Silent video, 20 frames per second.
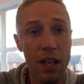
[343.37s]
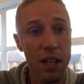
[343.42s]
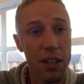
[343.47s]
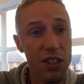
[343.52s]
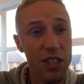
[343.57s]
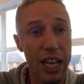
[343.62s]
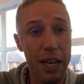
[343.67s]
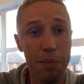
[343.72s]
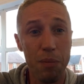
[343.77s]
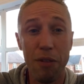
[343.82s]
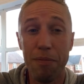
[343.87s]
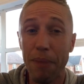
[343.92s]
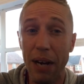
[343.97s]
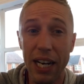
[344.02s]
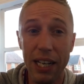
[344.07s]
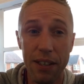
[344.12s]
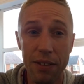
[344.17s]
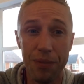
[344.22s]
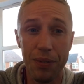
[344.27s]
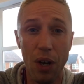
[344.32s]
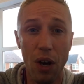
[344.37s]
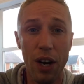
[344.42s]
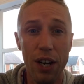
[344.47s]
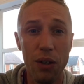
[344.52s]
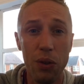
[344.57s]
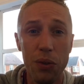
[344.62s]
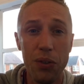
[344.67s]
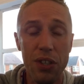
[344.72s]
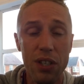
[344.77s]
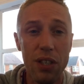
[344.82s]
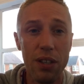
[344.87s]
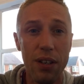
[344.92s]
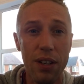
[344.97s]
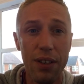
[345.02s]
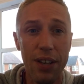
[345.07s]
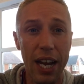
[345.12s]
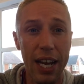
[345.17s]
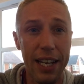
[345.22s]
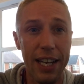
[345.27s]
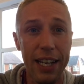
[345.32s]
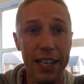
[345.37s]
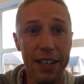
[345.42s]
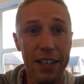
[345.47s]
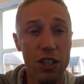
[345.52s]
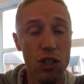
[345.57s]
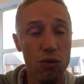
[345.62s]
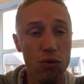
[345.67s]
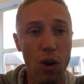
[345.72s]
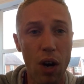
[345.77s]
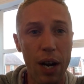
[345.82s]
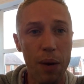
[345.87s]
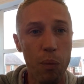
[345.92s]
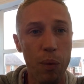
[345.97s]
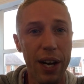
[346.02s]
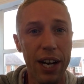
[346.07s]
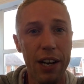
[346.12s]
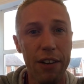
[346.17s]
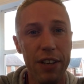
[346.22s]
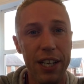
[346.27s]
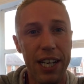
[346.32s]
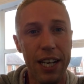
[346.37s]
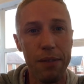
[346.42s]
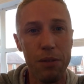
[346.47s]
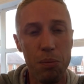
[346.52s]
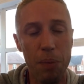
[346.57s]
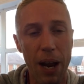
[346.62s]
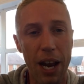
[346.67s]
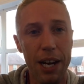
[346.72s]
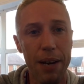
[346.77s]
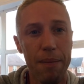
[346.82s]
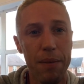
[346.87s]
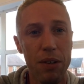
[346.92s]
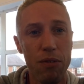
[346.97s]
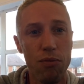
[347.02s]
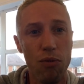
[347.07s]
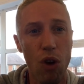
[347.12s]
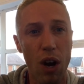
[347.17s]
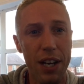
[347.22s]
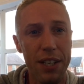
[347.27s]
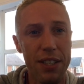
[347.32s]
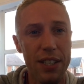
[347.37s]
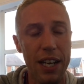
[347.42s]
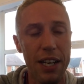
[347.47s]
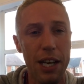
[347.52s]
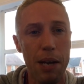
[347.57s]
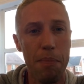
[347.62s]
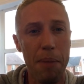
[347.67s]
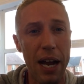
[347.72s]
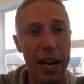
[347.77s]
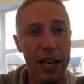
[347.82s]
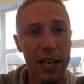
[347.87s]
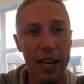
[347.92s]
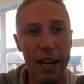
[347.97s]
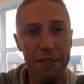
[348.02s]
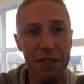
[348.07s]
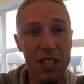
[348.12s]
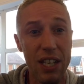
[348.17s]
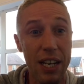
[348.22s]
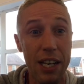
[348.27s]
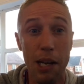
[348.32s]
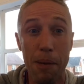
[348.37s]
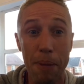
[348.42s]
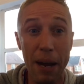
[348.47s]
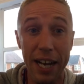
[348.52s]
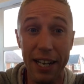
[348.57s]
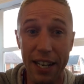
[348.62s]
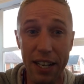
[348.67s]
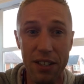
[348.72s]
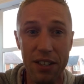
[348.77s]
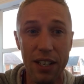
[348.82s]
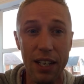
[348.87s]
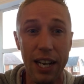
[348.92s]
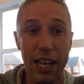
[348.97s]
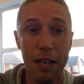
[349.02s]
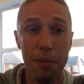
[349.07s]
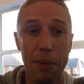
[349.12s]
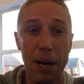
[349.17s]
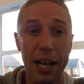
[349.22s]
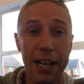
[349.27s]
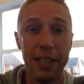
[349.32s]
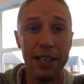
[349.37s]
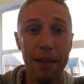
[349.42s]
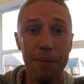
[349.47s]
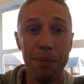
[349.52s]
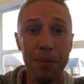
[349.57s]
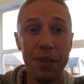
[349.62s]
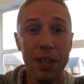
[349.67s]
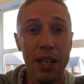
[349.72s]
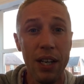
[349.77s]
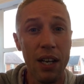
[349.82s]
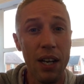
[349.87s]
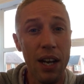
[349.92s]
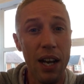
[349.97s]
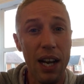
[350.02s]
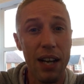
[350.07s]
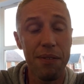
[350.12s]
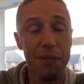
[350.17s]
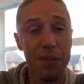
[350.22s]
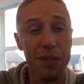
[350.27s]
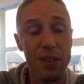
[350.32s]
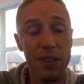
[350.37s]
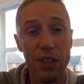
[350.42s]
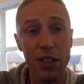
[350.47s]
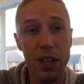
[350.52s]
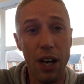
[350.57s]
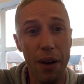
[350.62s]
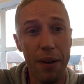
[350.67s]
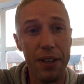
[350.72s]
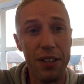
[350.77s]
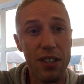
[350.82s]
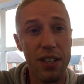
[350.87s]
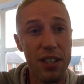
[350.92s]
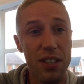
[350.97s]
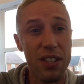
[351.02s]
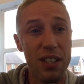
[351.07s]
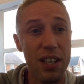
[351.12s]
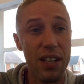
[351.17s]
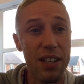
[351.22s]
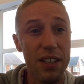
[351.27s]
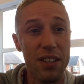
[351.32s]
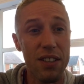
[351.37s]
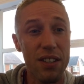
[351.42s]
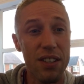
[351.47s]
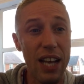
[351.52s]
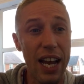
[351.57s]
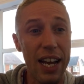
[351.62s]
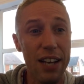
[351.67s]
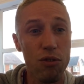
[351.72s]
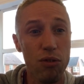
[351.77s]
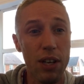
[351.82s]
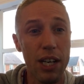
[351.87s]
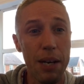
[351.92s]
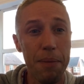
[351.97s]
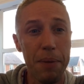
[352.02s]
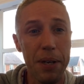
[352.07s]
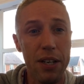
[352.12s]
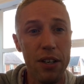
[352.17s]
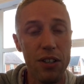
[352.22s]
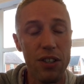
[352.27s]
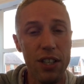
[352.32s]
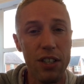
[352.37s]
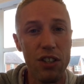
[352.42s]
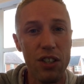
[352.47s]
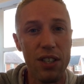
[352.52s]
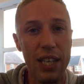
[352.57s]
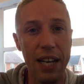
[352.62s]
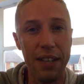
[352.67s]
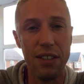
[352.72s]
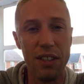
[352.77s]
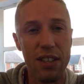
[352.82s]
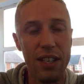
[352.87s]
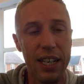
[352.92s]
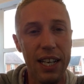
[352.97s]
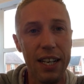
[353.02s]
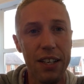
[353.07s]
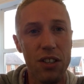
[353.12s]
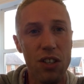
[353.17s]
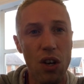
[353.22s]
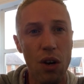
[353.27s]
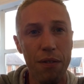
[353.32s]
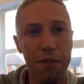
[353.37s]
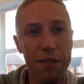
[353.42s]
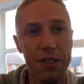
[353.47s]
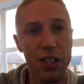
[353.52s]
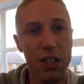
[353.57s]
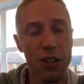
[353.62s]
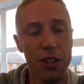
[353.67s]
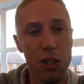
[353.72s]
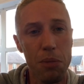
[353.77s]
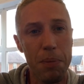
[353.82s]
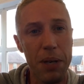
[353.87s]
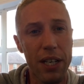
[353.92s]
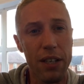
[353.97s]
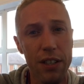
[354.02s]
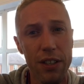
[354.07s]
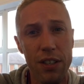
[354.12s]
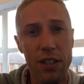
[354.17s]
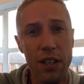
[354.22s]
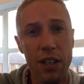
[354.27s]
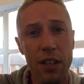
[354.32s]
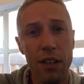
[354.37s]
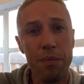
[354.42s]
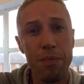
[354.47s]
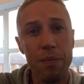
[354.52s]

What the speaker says: Same with Maitland-Niles. That kid is a right winger. He keeps playing him at right centre-back, left centre-back. Yesterday he played him. And, you know, it's sad, really, because it just dents the kid's confidence, because,